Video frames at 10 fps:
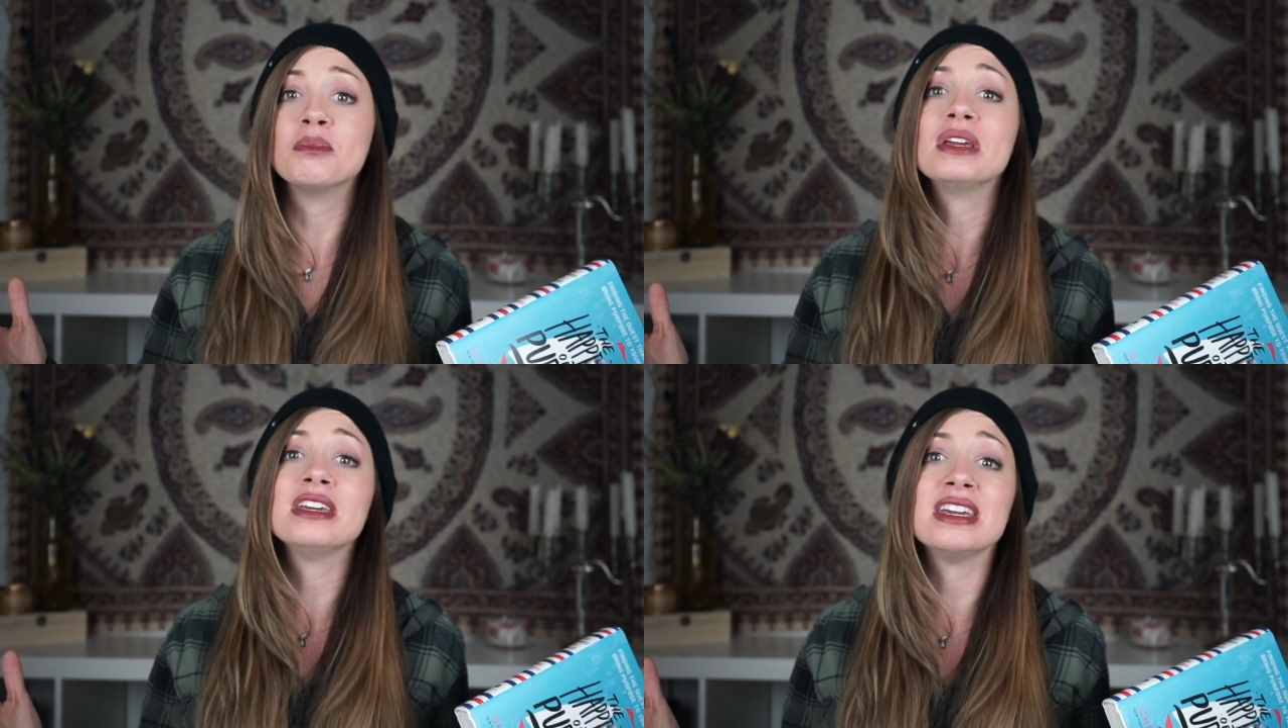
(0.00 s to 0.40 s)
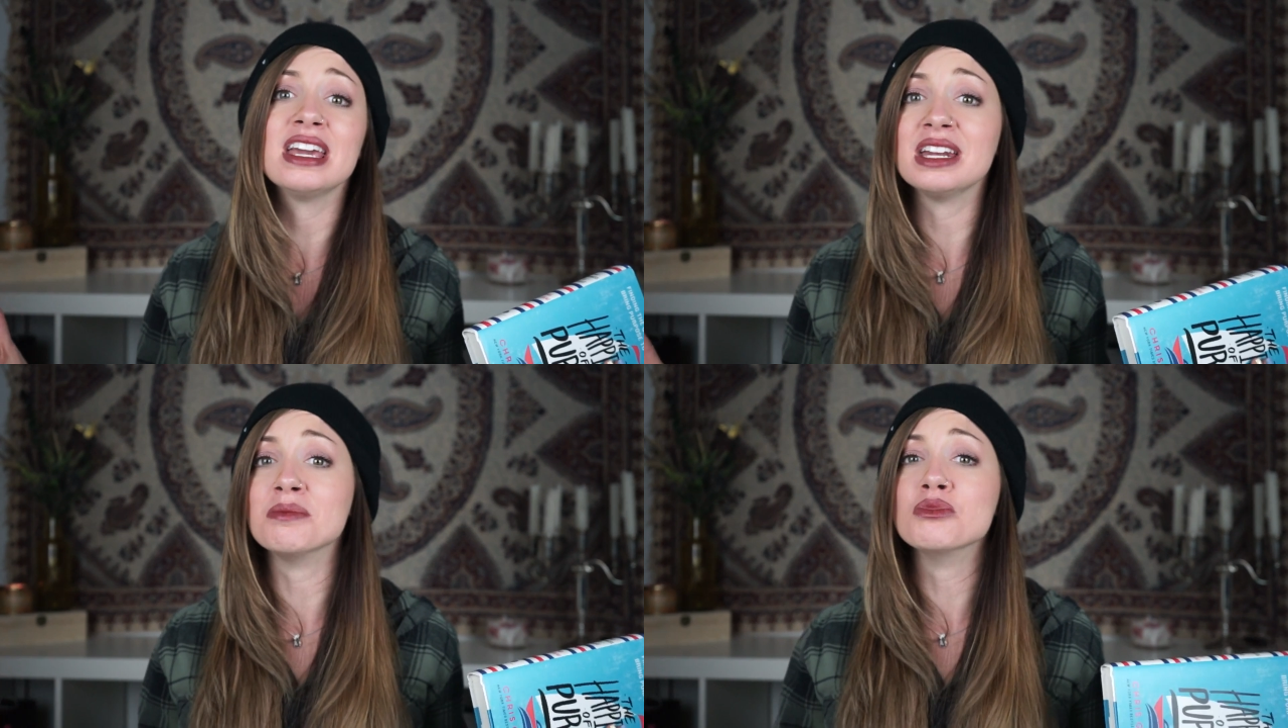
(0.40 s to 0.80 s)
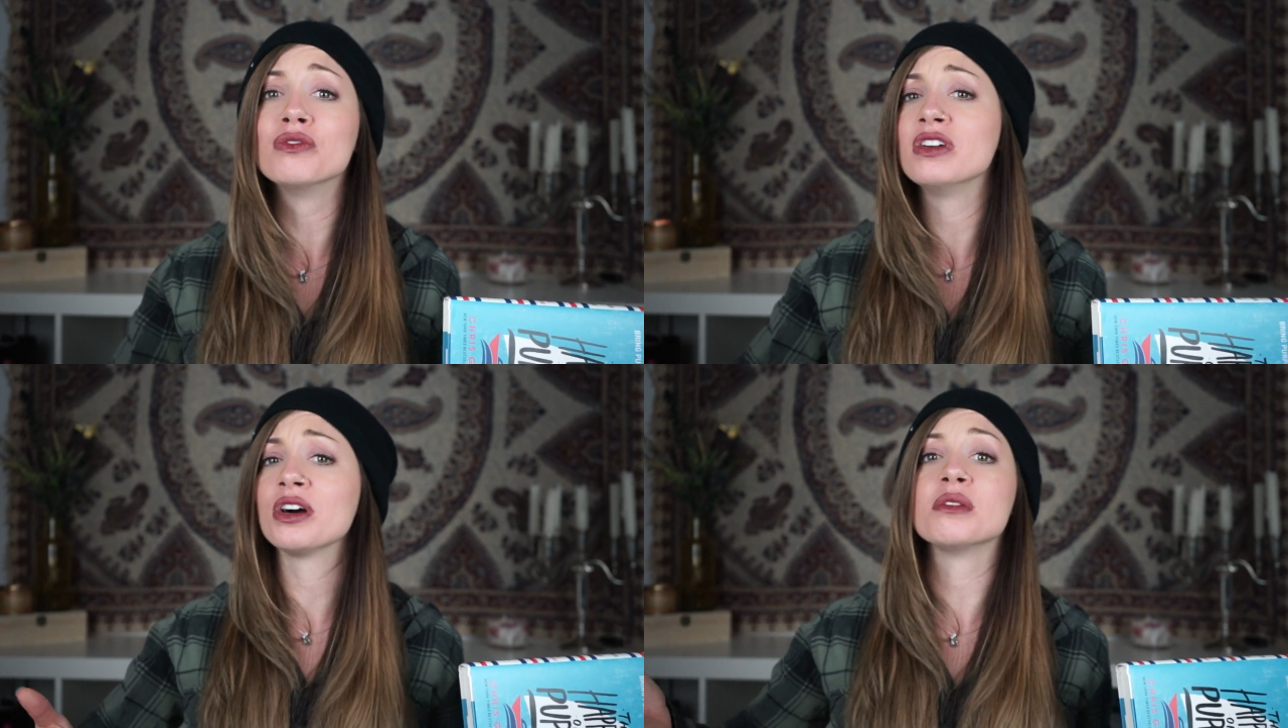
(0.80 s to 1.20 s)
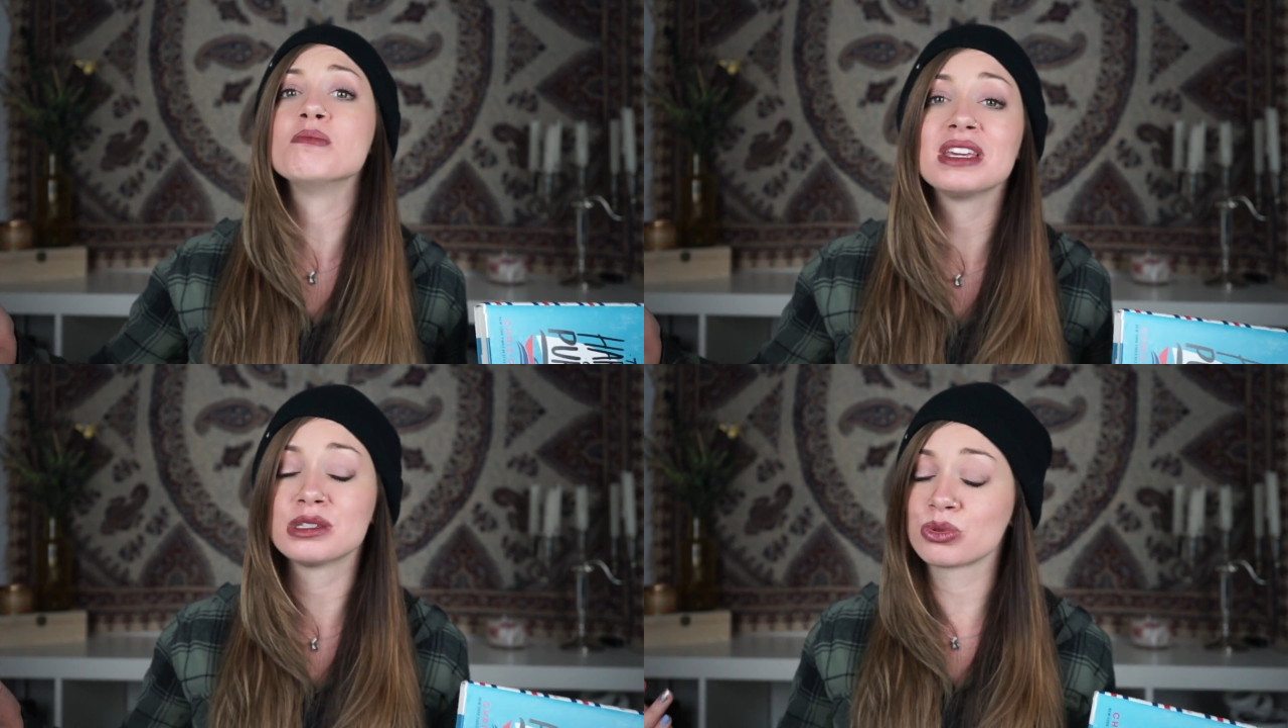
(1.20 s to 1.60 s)
be in a movie on the
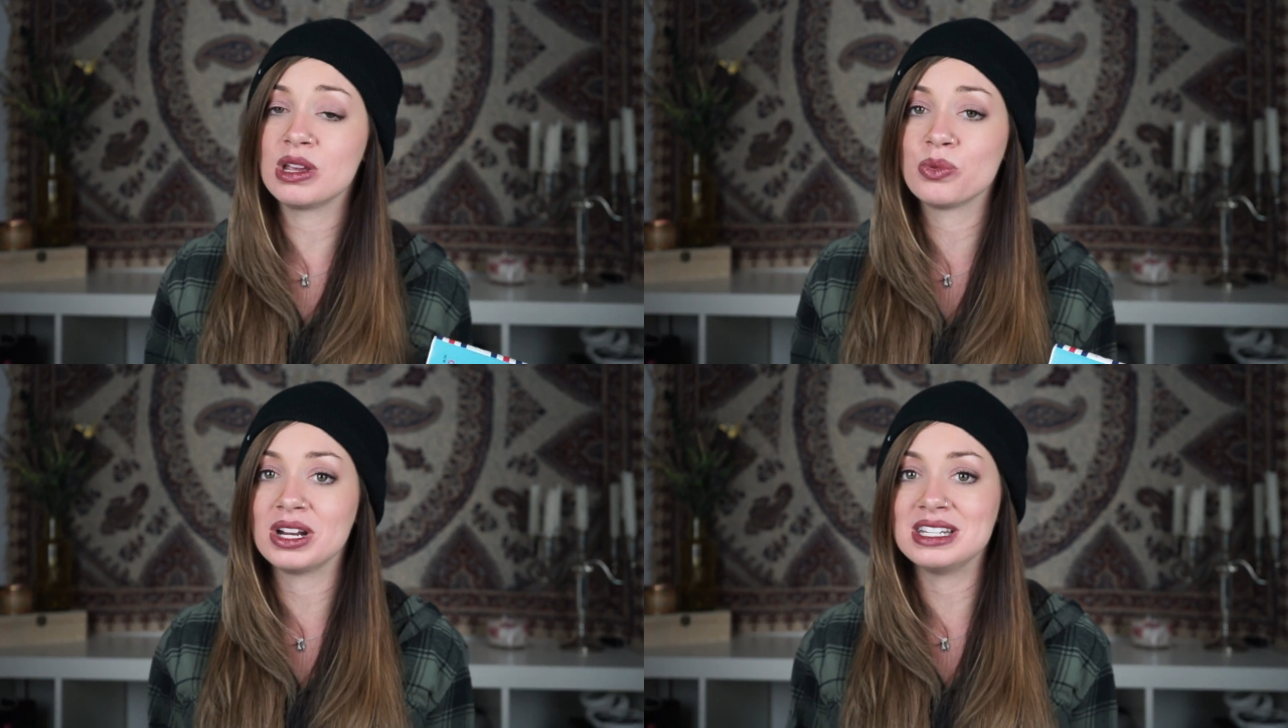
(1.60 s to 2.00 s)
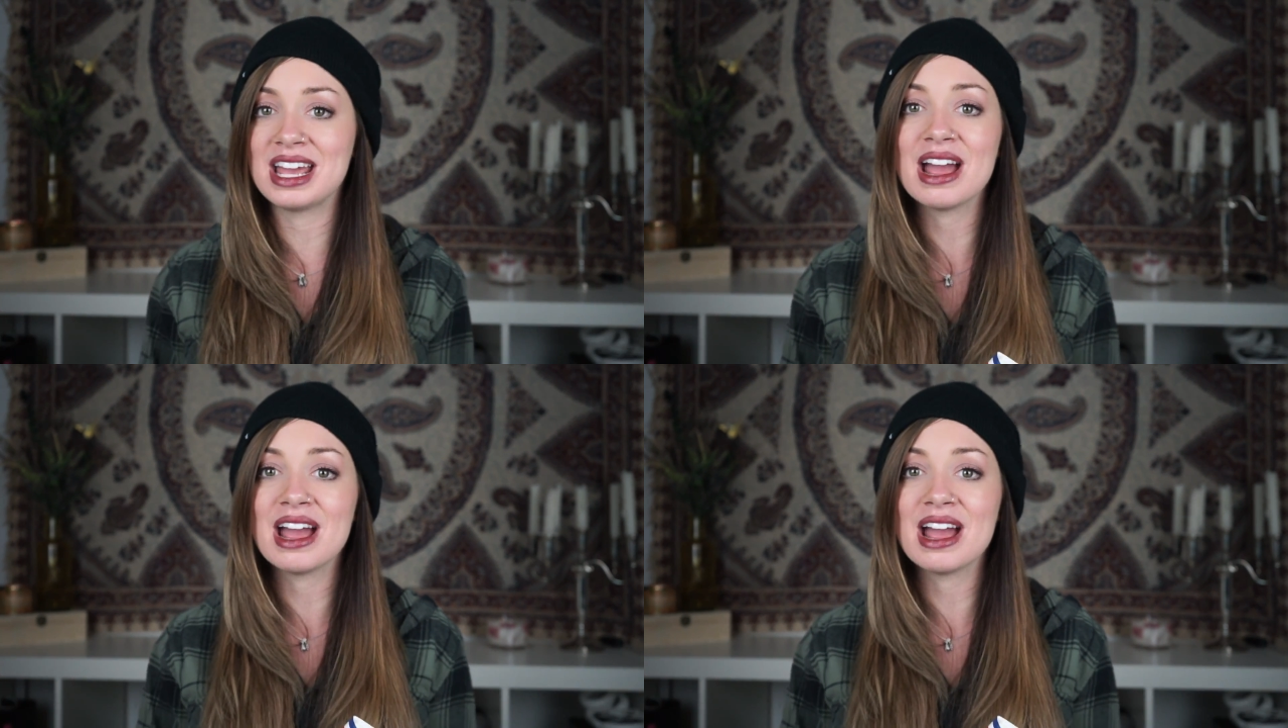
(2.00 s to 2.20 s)
big screen one day.